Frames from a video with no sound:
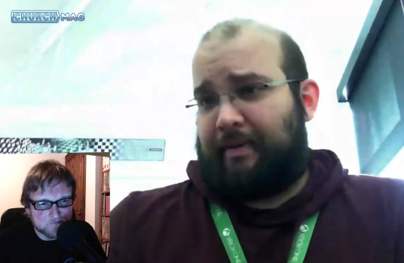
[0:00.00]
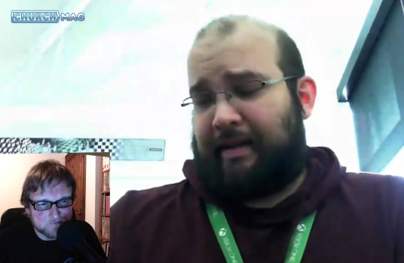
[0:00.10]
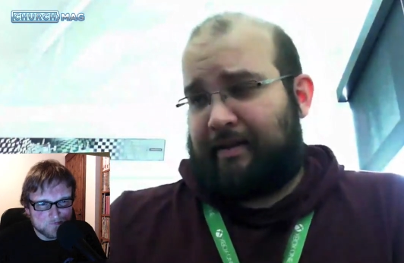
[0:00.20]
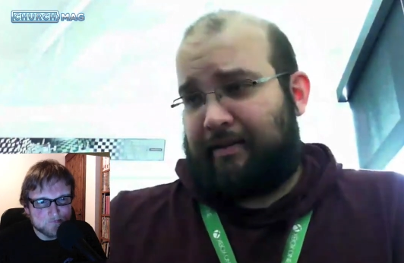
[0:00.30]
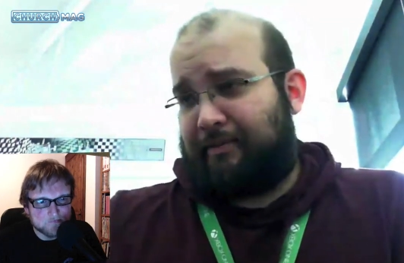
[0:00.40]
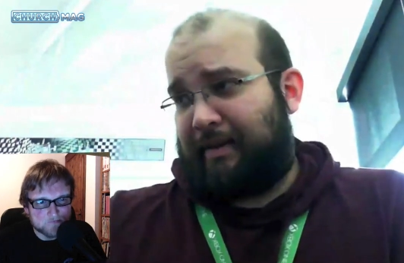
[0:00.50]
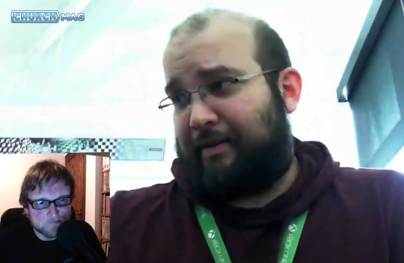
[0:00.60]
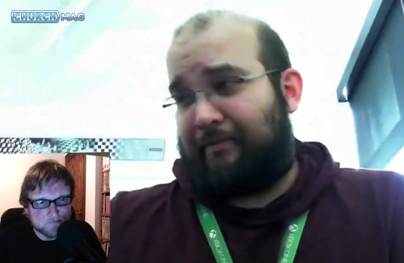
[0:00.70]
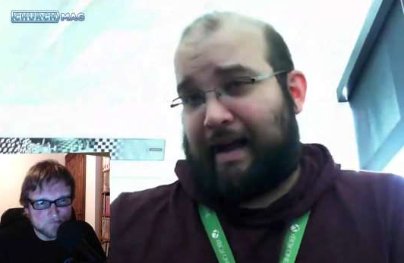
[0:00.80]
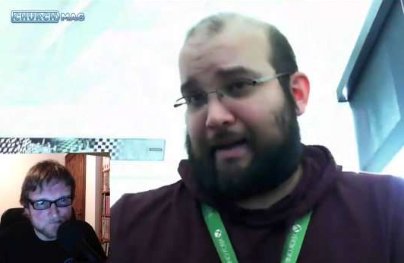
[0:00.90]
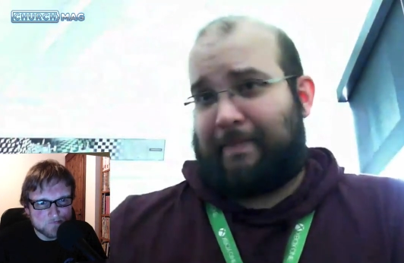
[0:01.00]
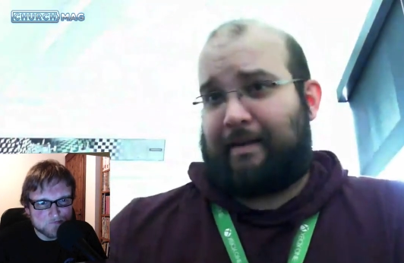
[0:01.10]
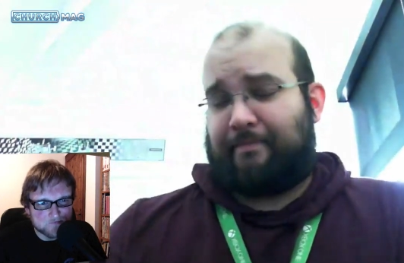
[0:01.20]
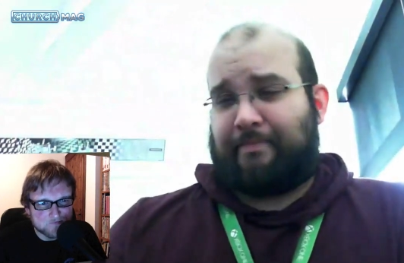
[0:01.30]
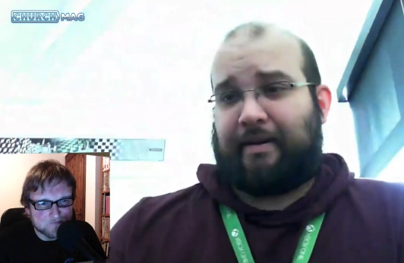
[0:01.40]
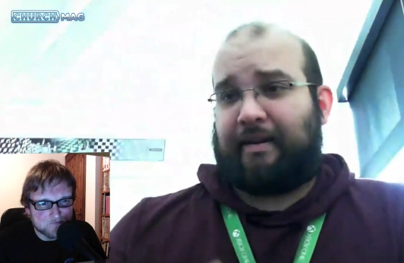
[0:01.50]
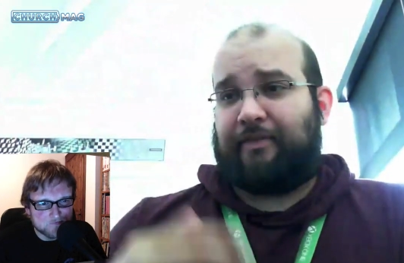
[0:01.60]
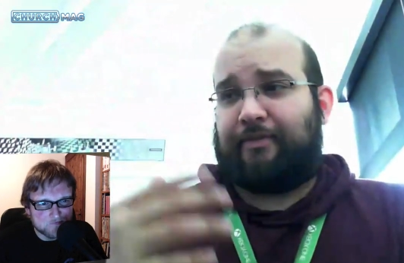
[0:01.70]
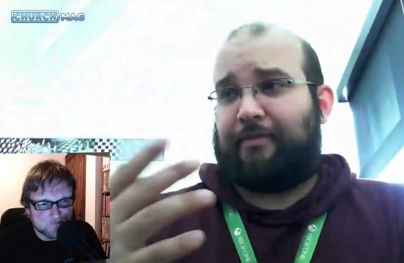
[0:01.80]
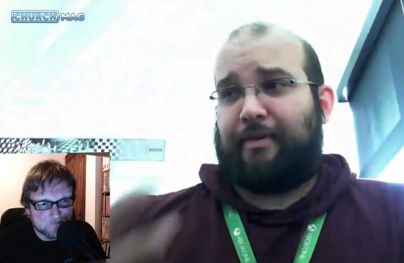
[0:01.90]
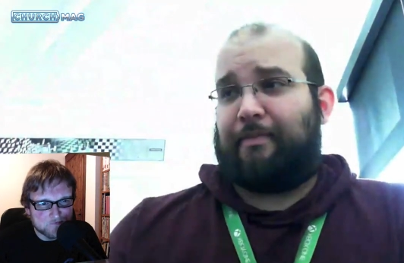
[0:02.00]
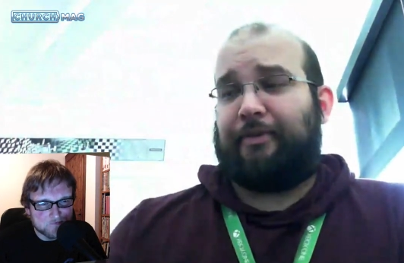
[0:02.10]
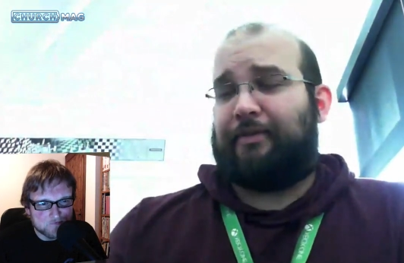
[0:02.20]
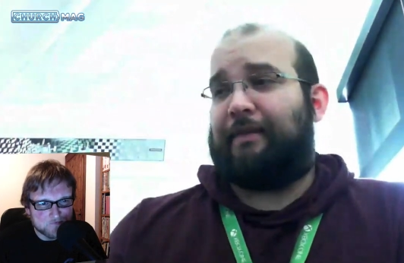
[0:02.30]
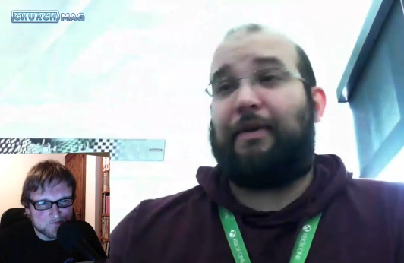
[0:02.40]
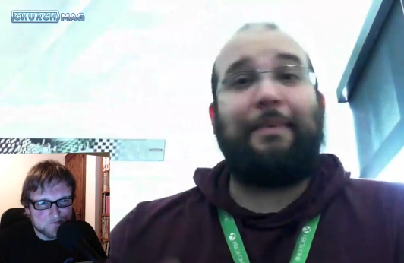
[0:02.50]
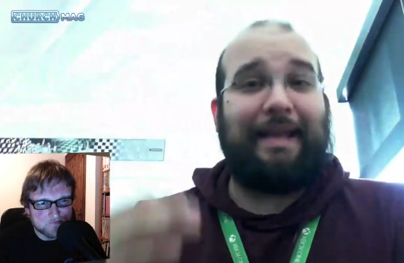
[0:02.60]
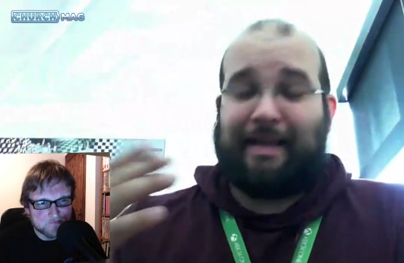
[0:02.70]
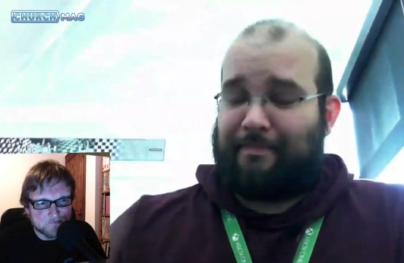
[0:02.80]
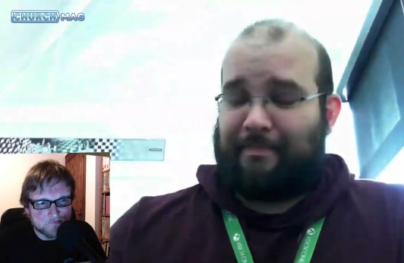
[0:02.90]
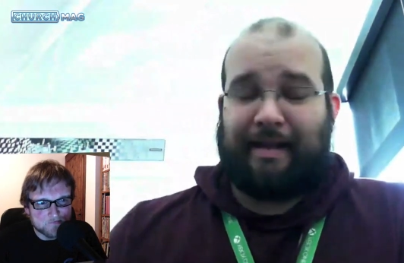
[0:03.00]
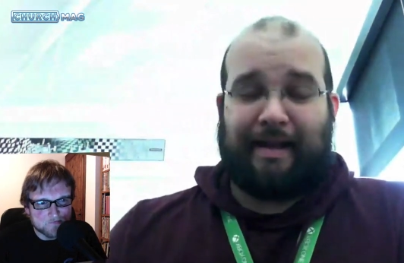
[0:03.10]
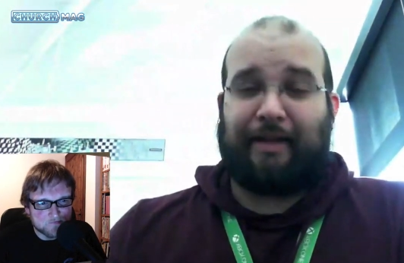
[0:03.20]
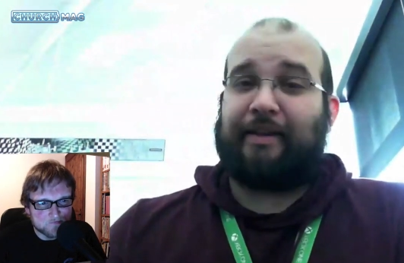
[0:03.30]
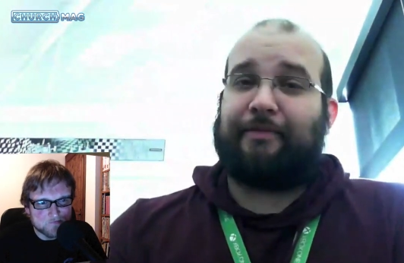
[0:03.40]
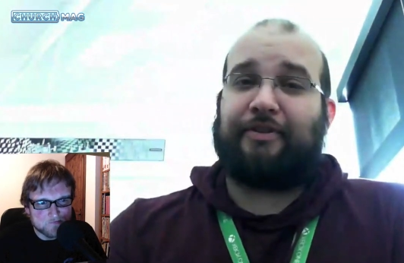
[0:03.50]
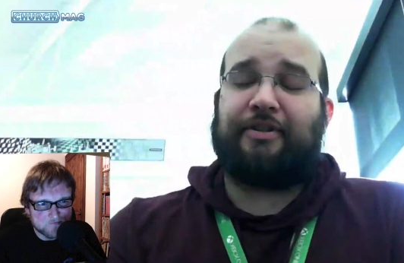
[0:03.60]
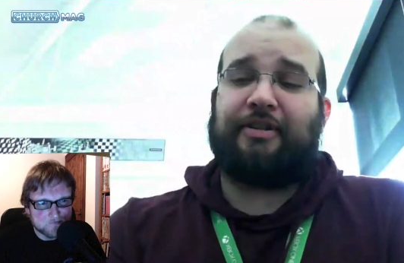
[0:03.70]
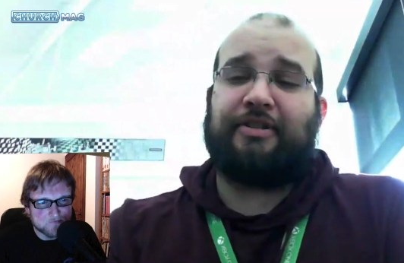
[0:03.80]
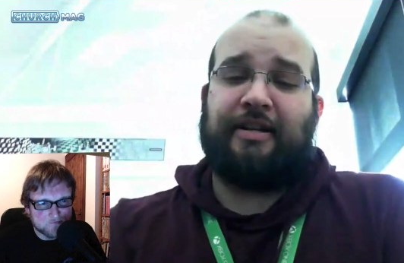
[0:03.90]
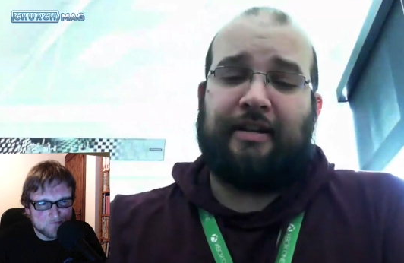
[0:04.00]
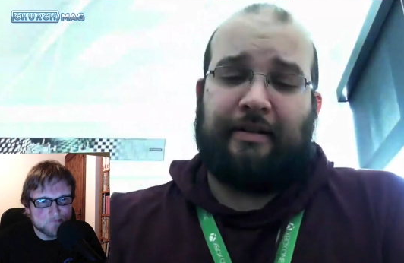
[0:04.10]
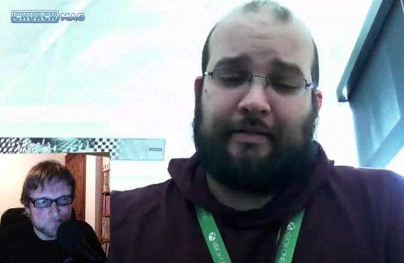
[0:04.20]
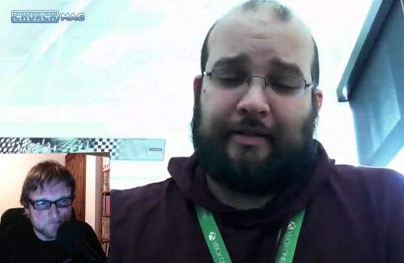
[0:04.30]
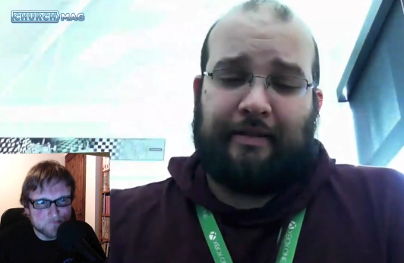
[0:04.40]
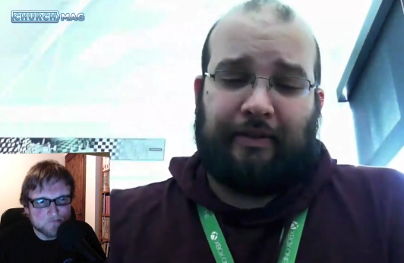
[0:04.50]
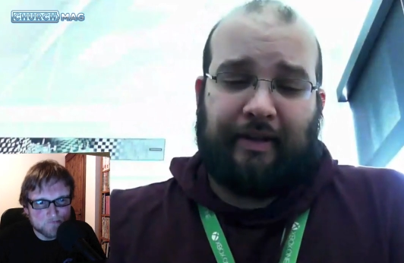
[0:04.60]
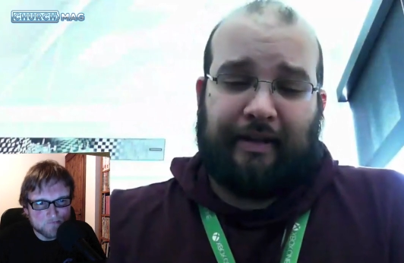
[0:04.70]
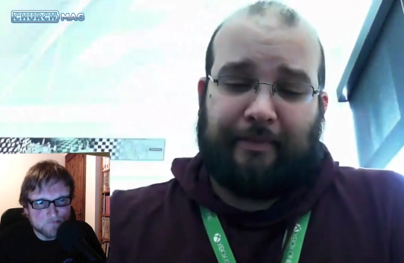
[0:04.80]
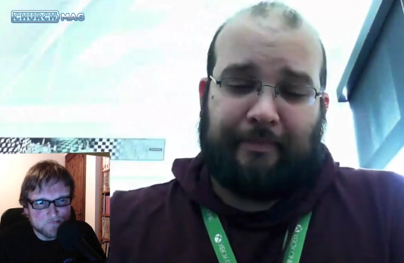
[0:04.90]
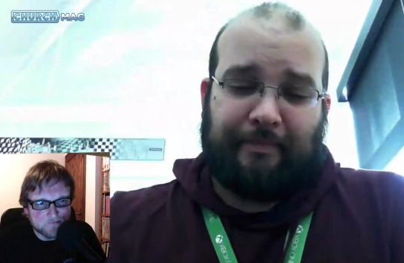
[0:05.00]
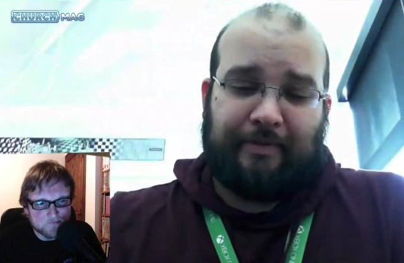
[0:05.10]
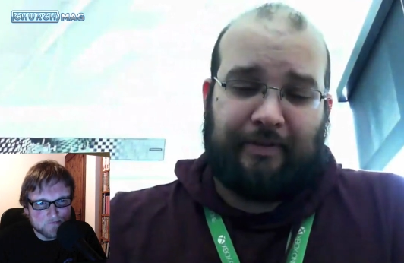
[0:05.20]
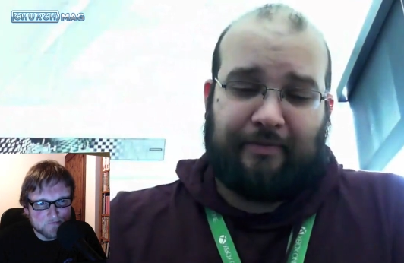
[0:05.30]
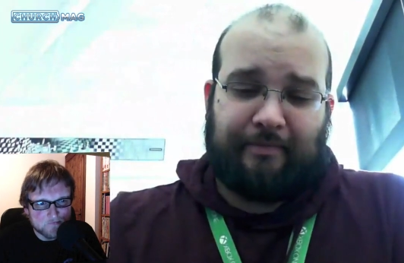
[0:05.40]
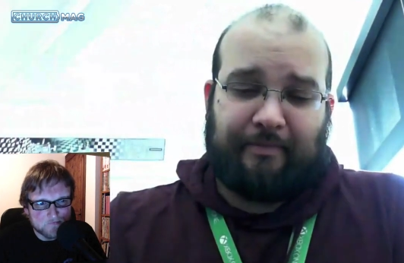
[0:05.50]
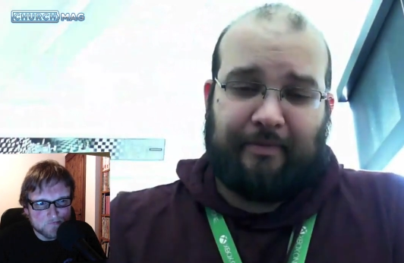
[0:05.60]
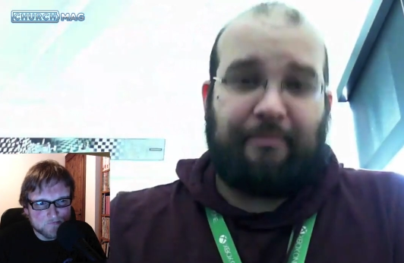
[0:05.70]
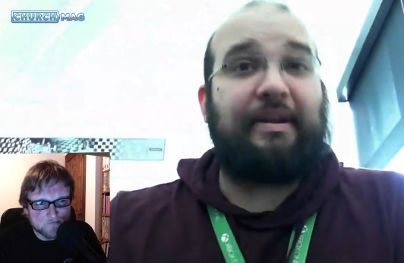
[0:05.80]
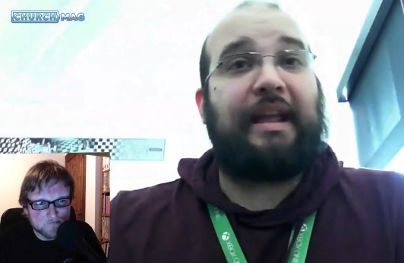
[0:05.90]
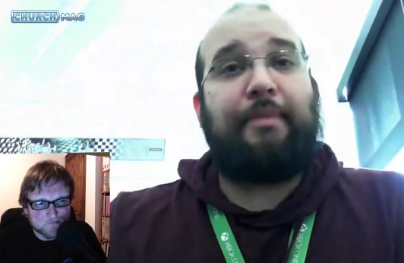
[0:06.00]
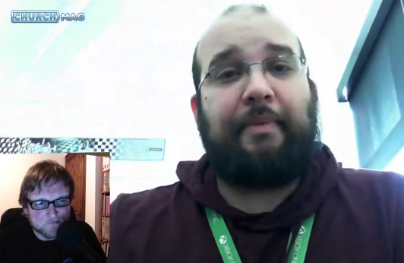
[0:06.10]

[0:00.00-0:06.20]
Speaker 1: We because we had Rock Band parties almost every week at my house after church. Um, just bringing people